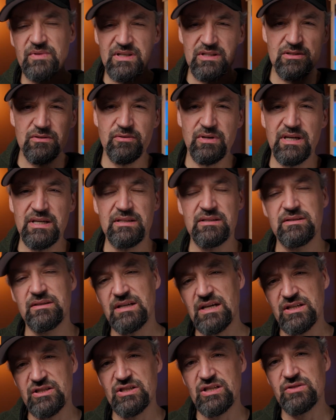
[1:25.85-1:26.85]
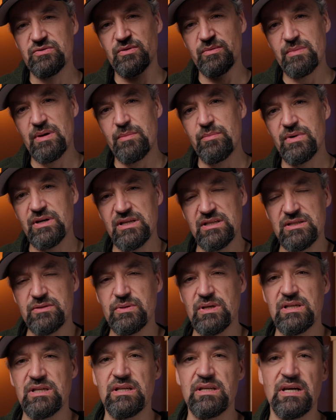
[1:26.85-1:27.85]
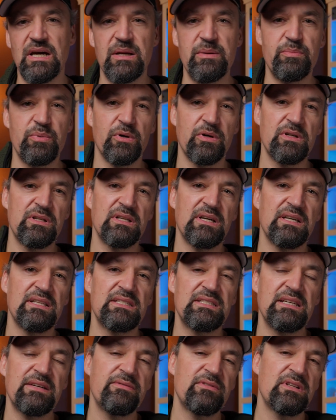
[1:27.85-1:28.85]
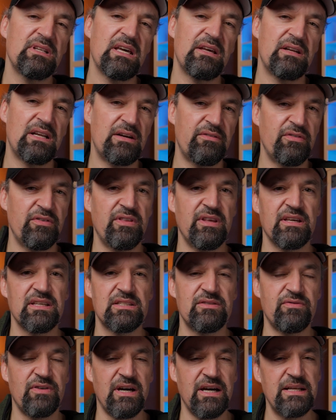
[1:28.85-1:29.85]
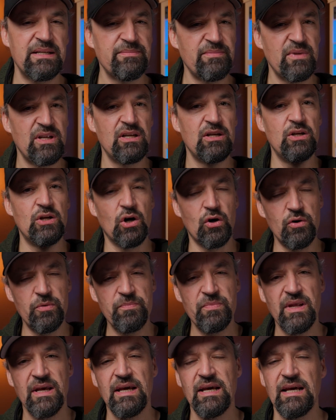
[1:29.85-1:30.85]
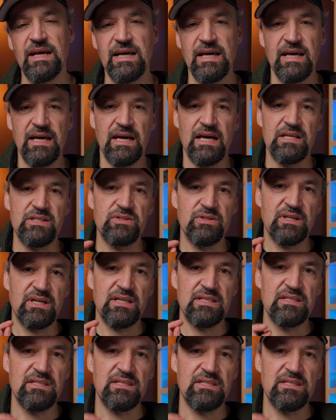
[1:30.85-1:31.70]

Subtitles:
that's great, I just remember it's 29.97 and everything is fine. No, as you can